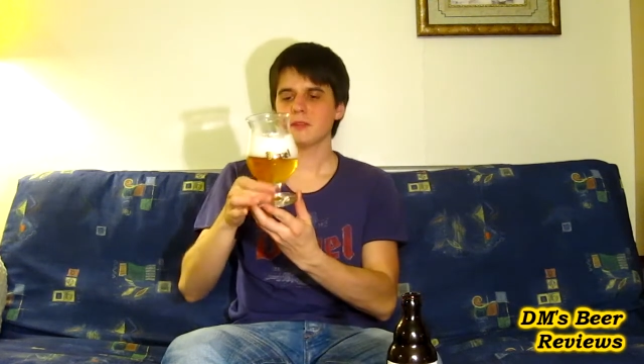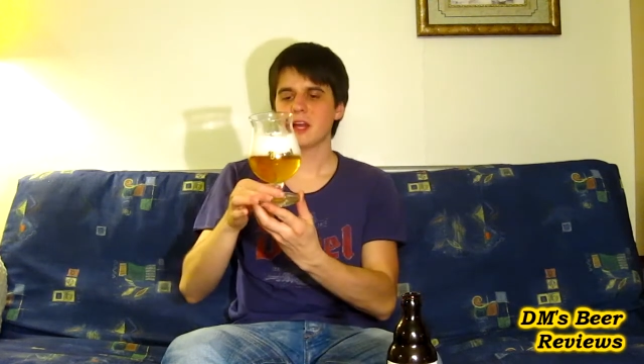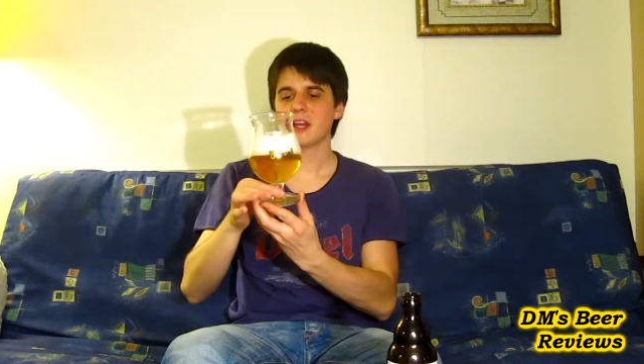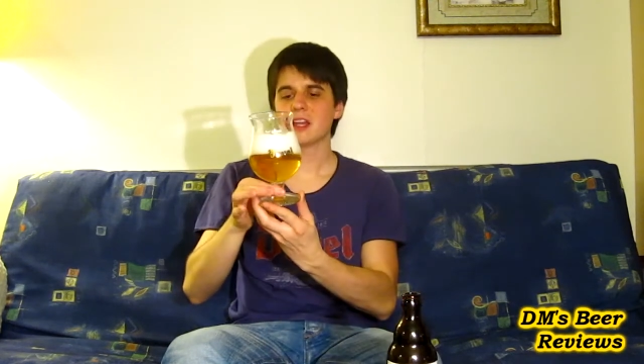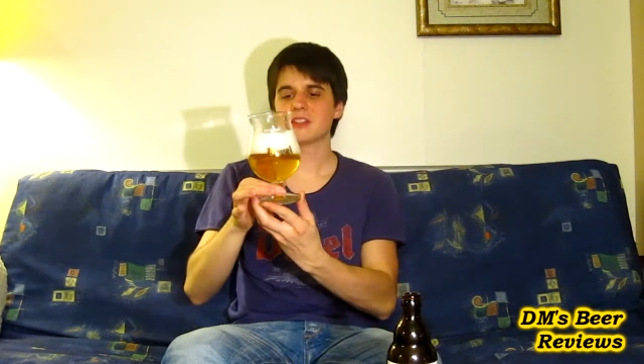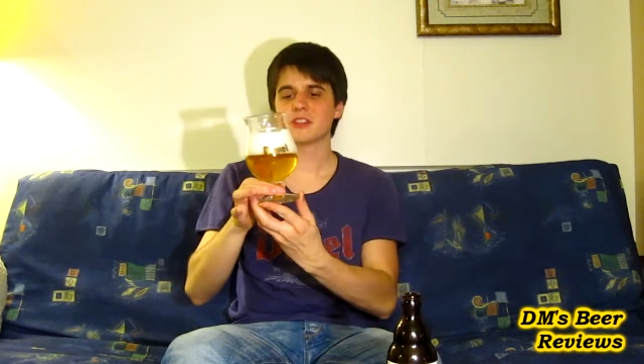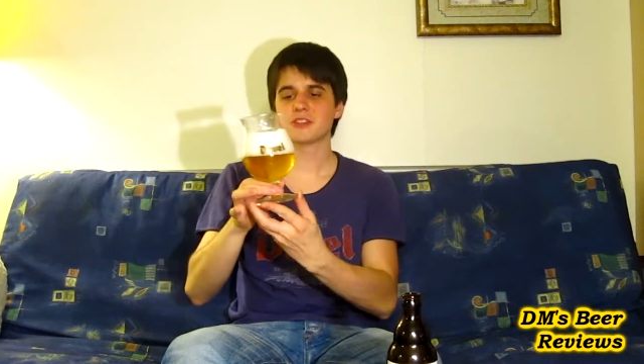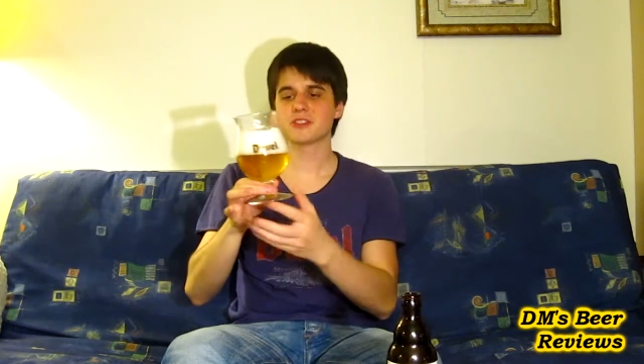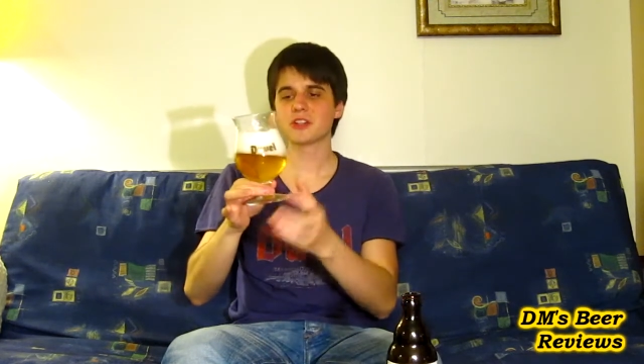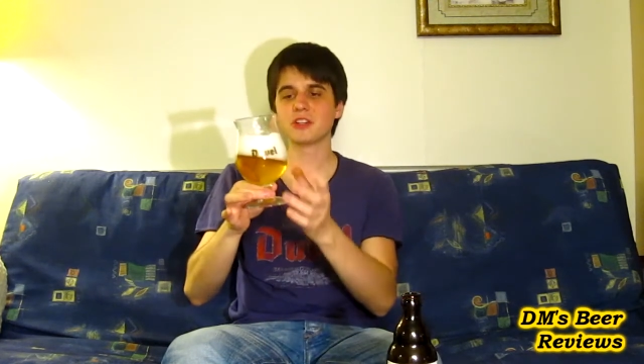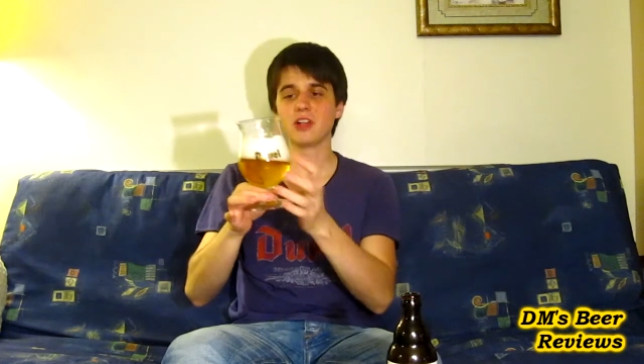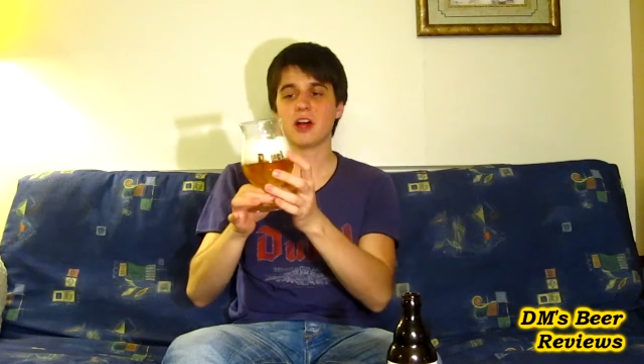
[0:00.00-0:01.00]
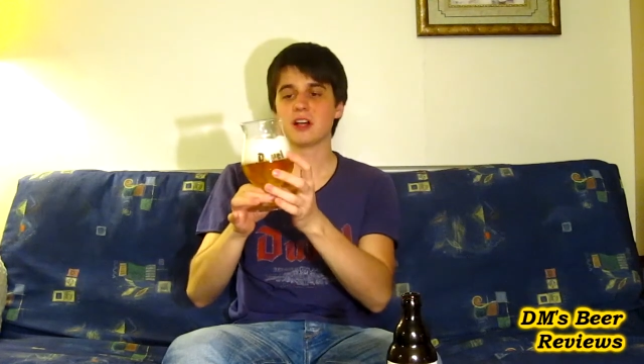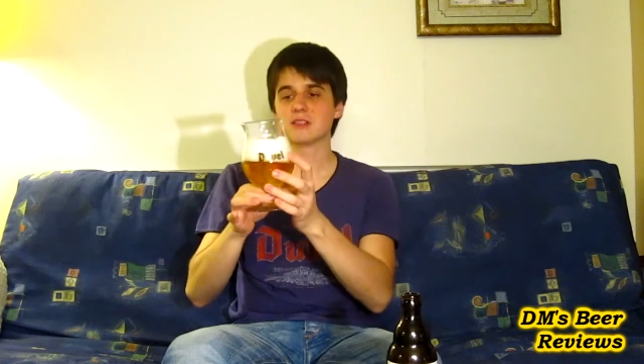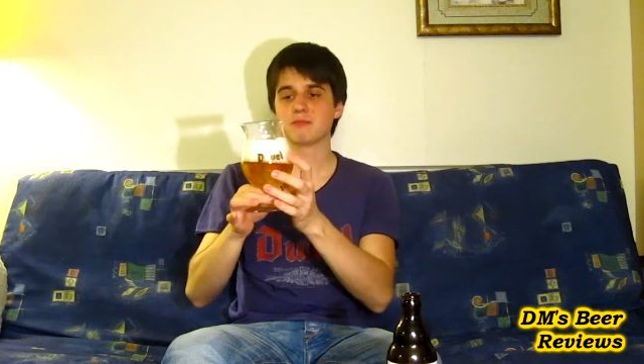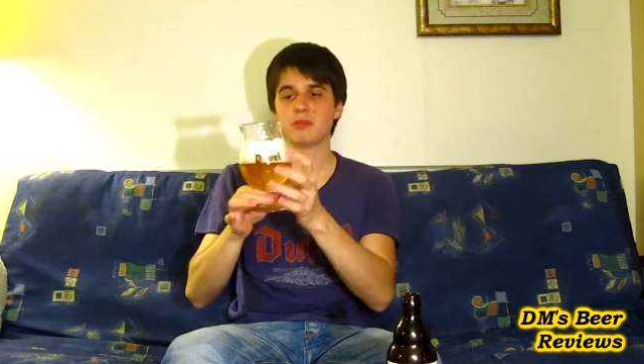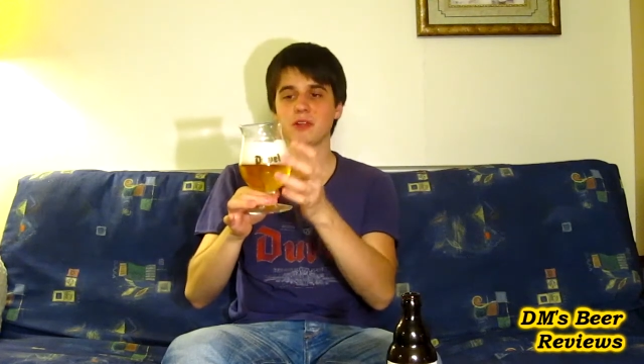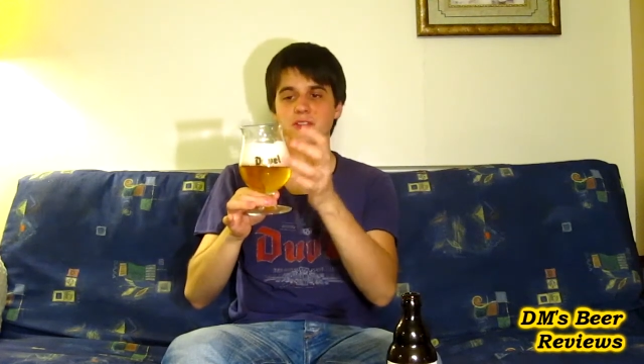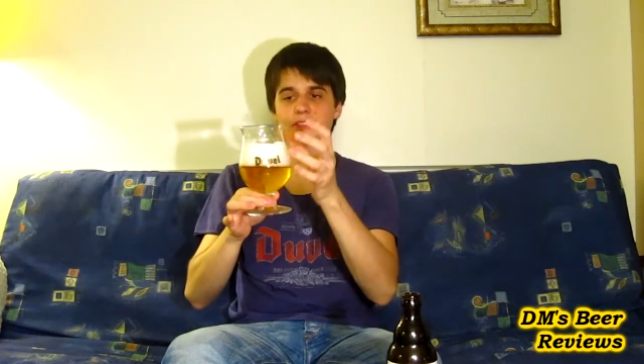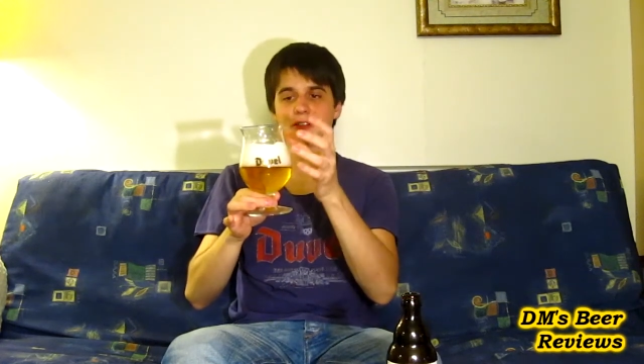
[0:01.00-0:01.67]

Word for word: I guess it's the glass plus